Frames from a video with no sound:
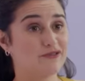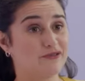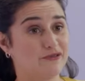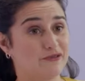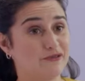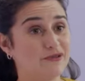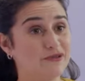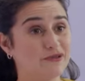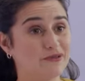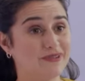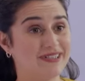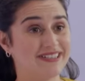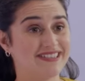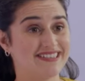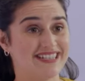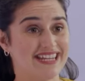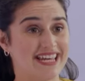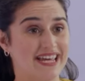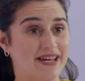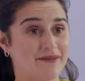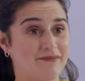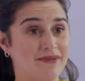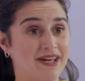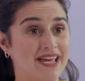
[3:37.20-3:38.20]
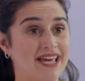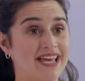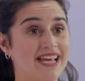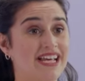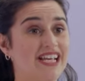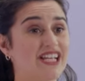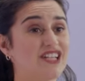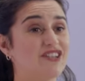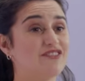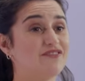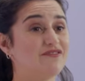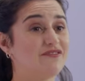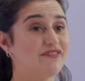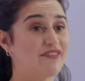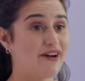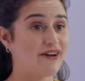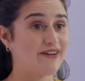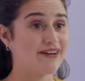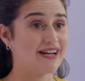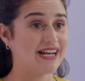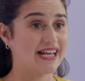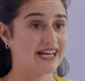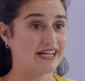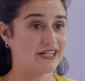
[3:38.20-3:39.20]
true to its name, is
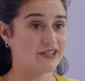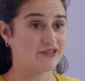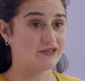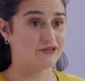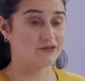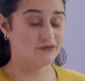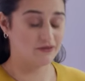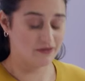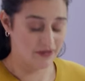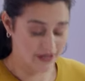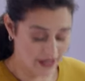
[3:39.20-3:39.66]
very light too.